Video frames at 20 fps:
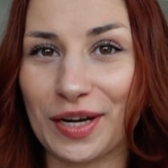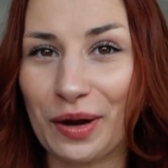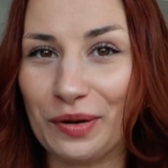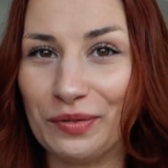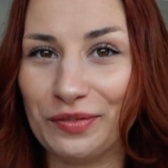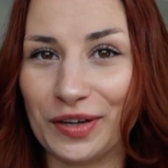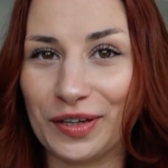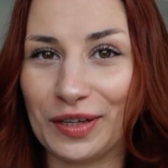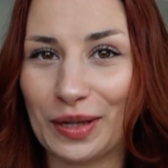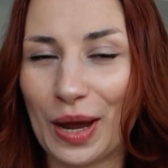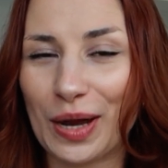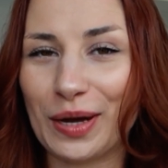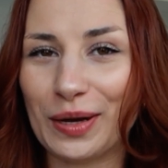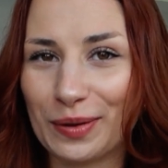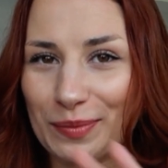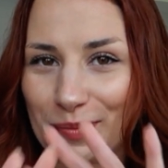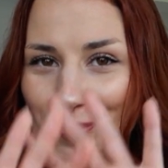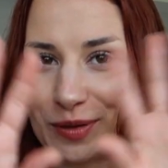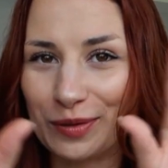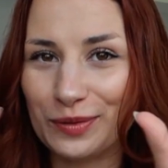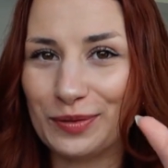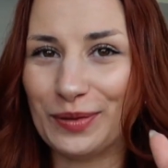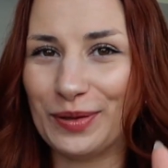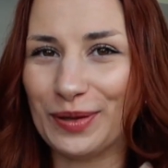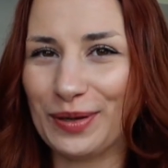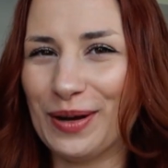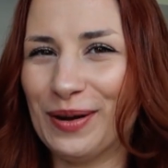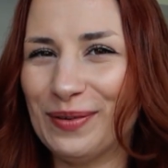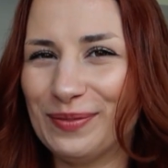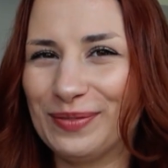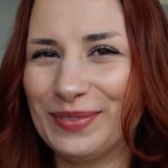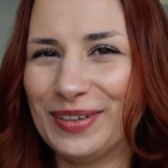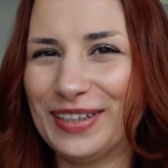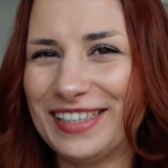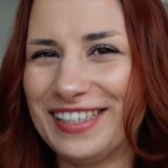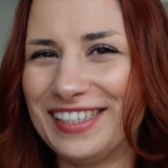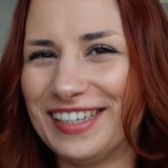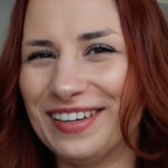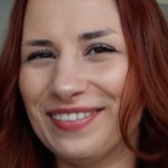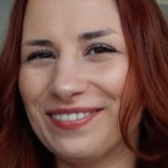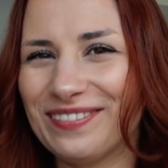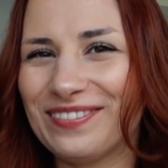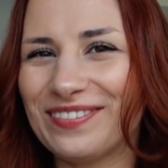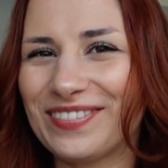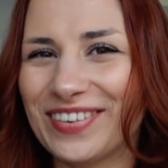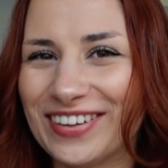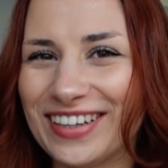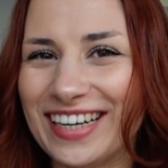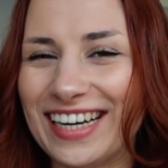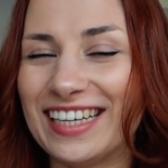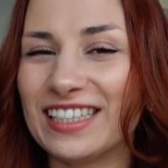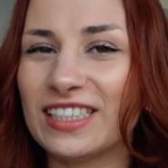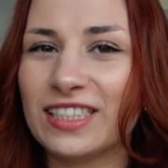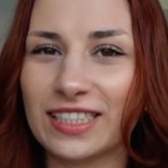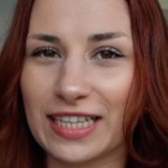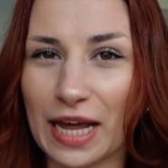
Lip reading: That felt like a beautiful completion point.